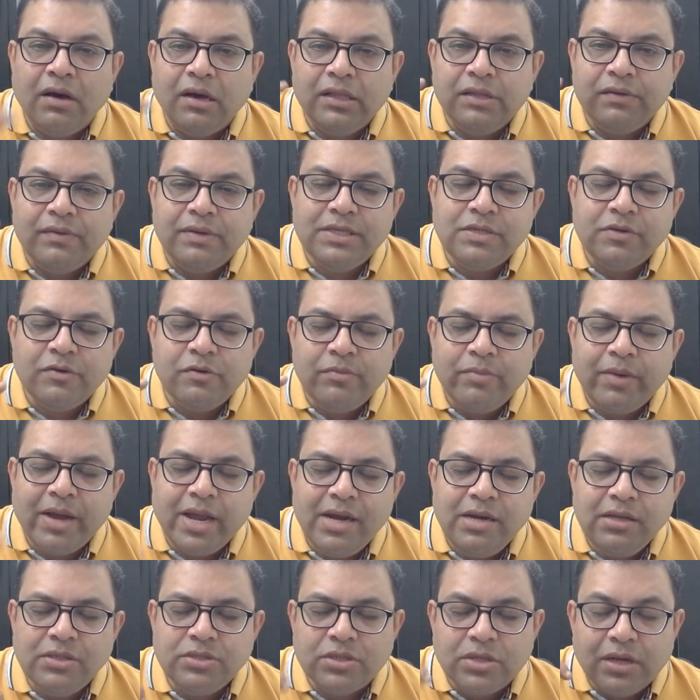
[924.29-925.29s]
Otherwise, our
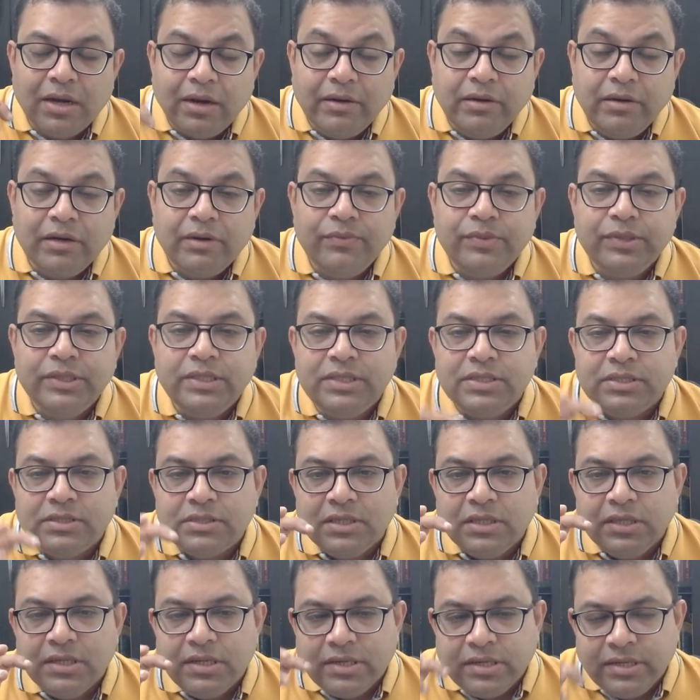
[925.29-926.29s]
mind is cluttered with
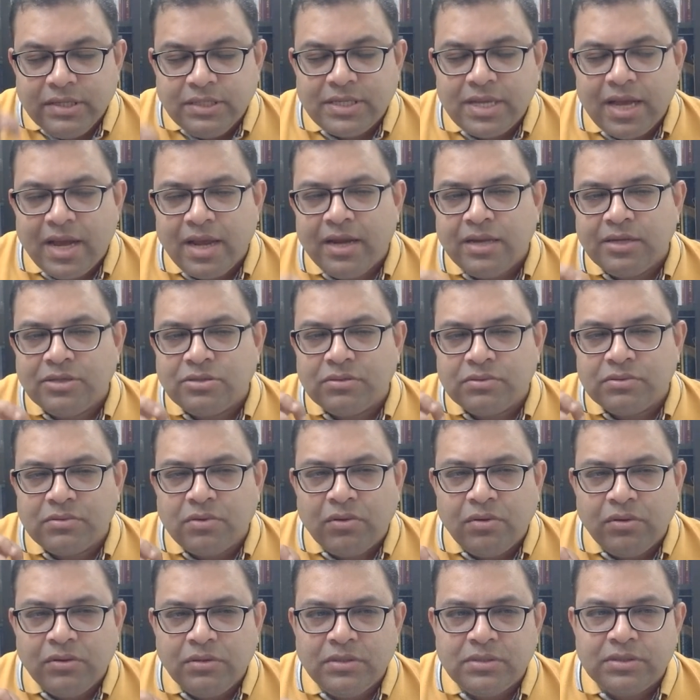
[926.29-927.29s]
these desires of
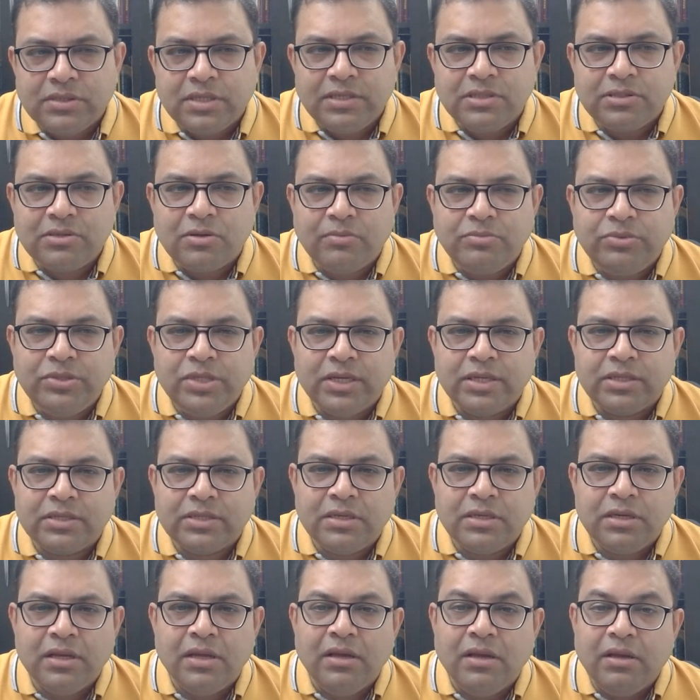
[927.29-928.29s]
all the sense
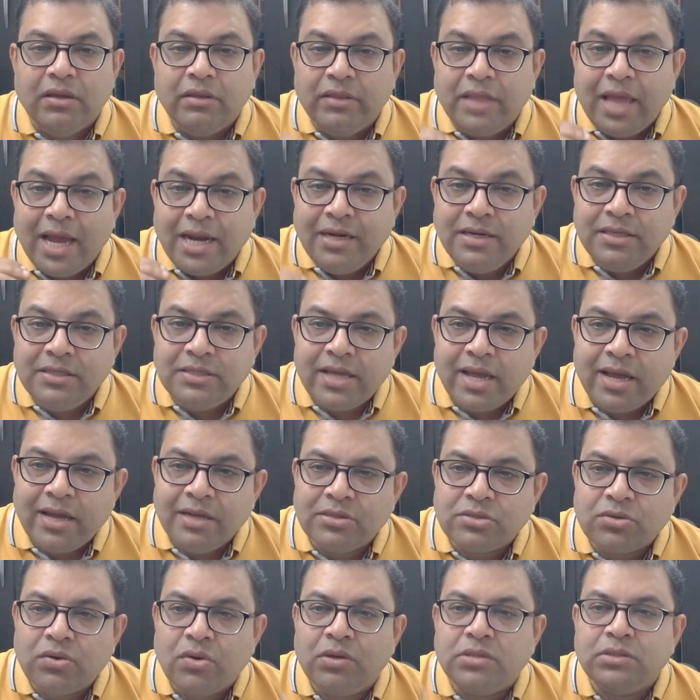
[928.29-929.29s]
objects, and that
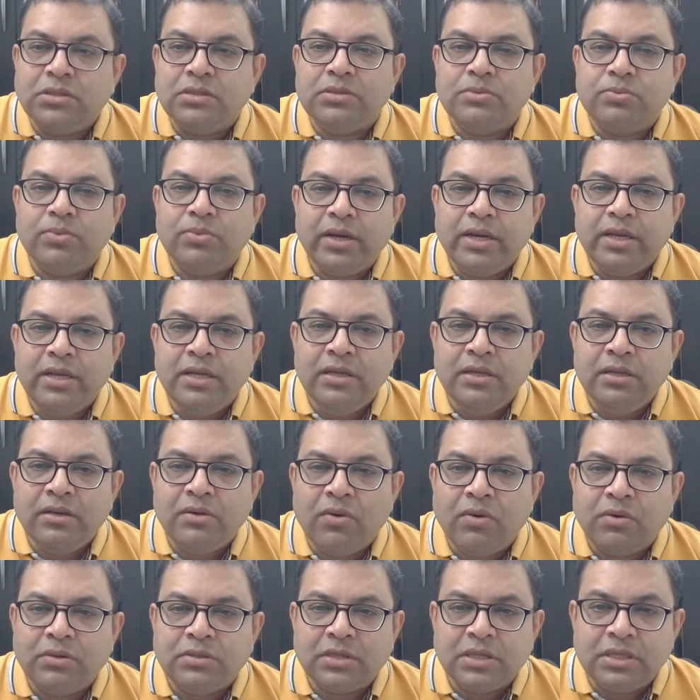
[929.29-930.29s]
desires cause us worry,
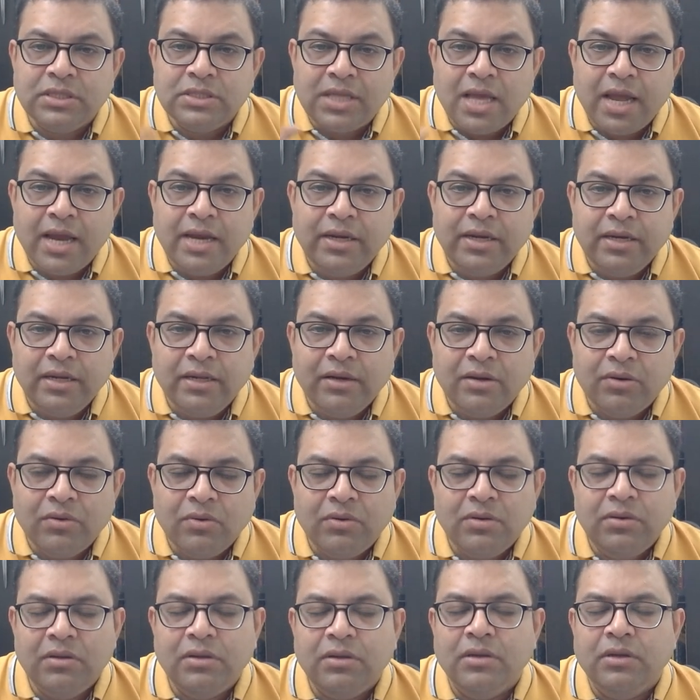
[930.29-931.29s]
cause anxiety, and
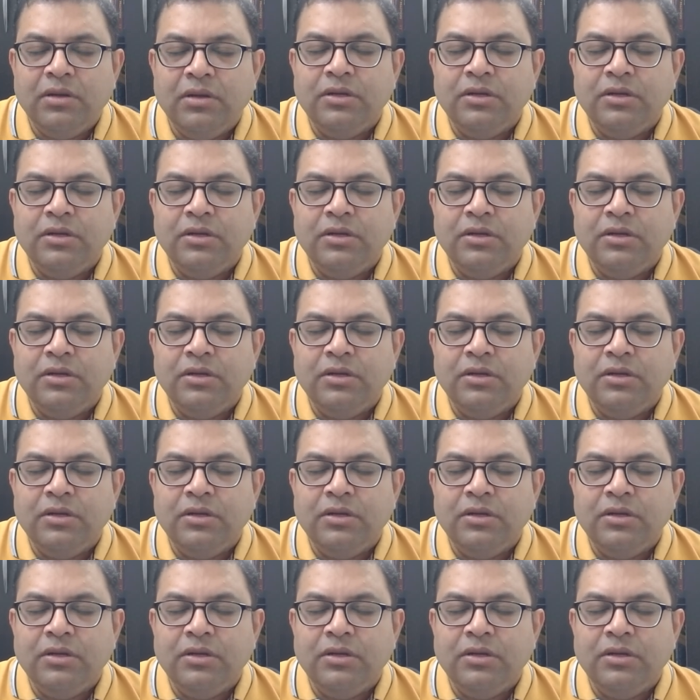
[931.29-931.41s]
all.